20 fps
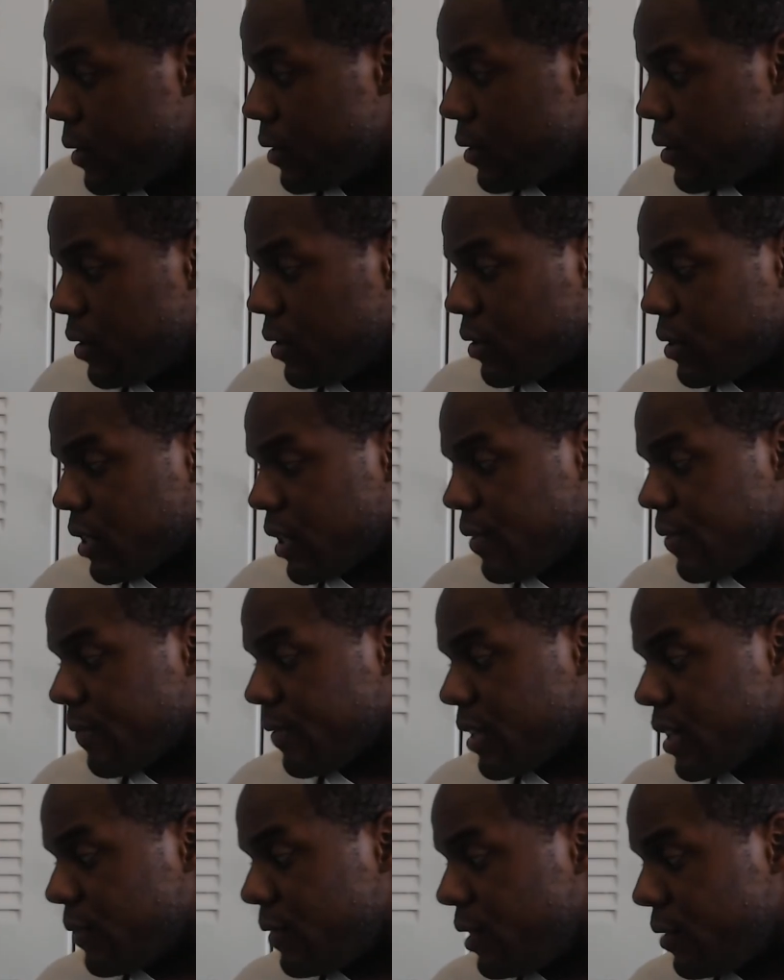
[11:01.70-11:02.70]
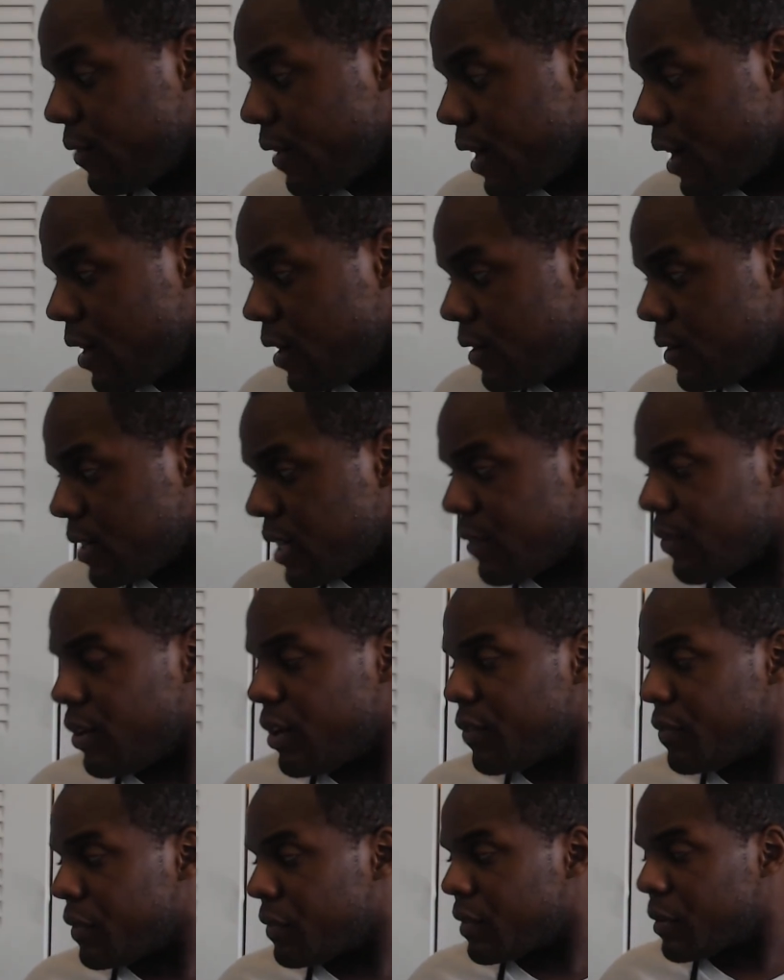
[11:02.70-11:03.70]
You know,
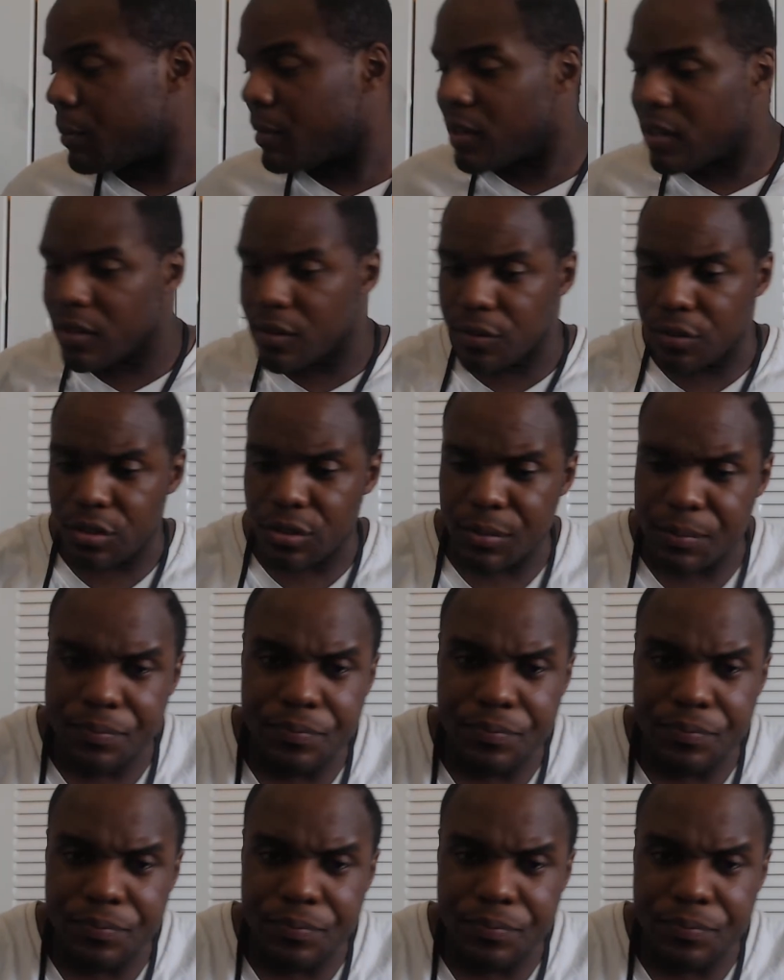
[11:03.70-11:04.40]
750 milliliters.